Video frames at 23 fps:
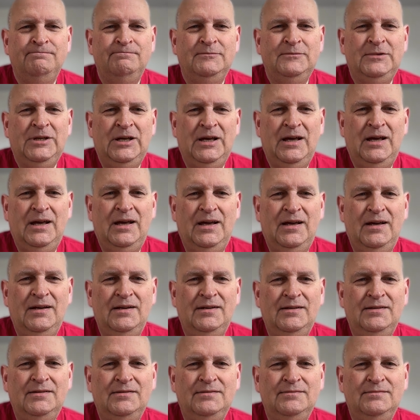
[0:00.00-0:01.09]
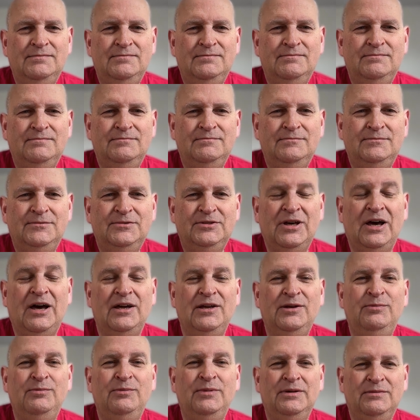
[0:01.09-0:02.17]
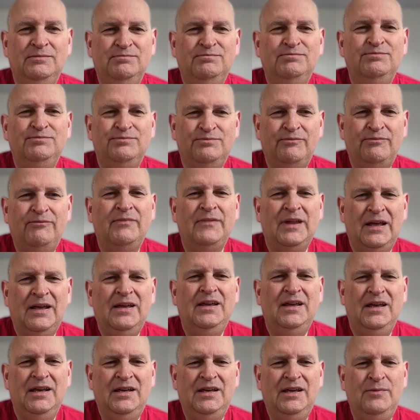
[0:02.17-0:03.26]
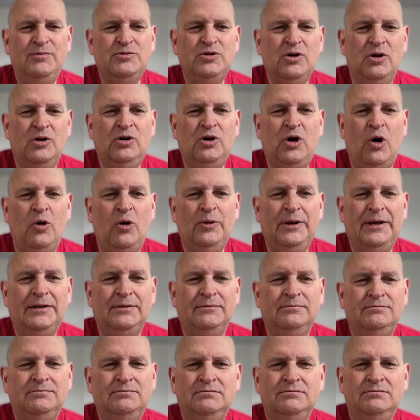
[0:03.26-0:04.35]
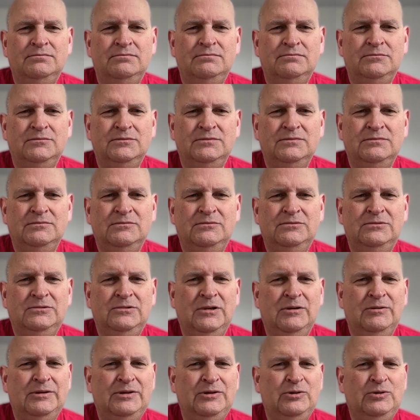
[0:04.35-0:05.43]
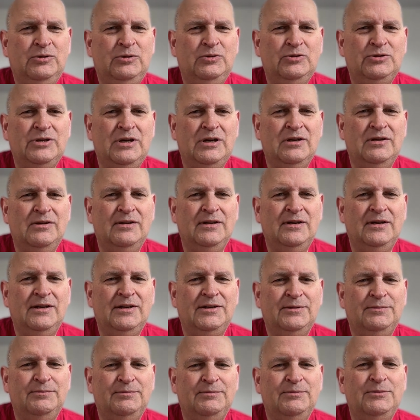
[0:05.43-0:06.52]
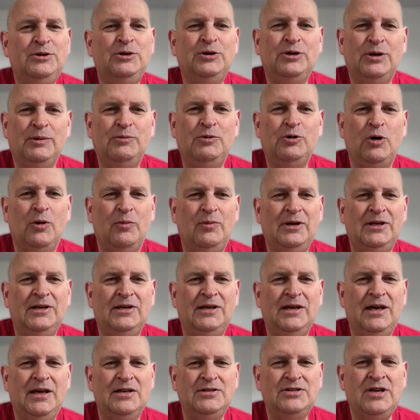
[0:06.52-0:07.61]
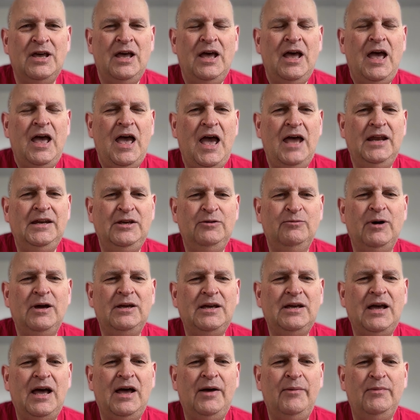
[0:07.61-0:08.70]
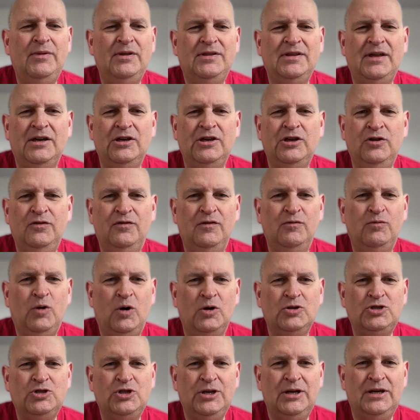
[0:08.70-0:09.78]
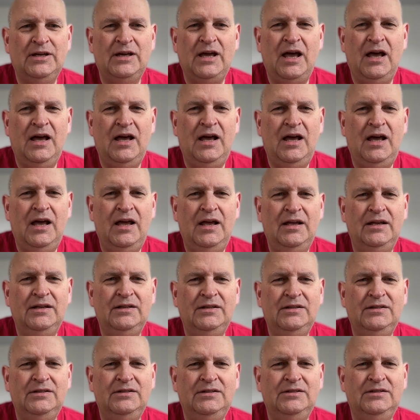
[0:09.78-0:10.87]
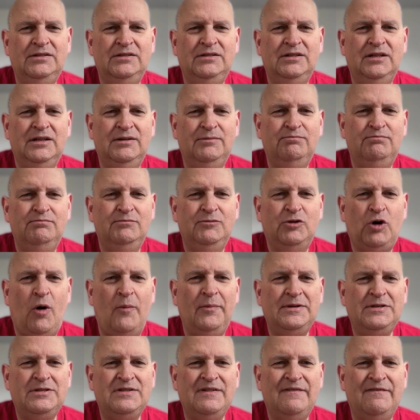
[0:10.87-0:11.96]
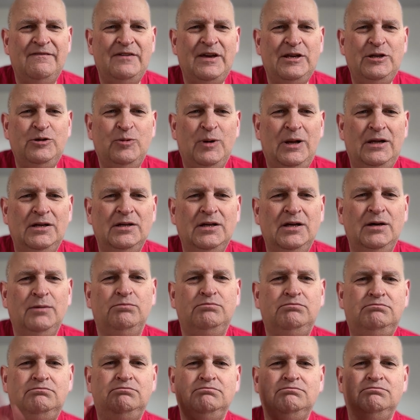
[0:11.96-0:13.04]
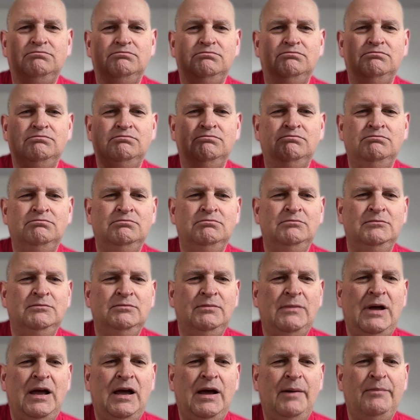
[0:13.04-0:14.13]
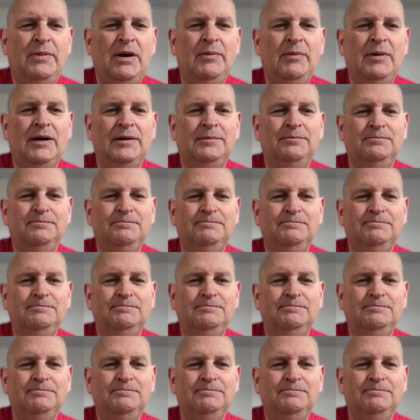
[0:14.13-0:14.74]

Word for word: Yeah, time. It keeps on going. Ooh, I wonder who sang that. You can probably guess. Anyway, um, thank you for watching, and um, comments are very welcome. Uh, bye bye.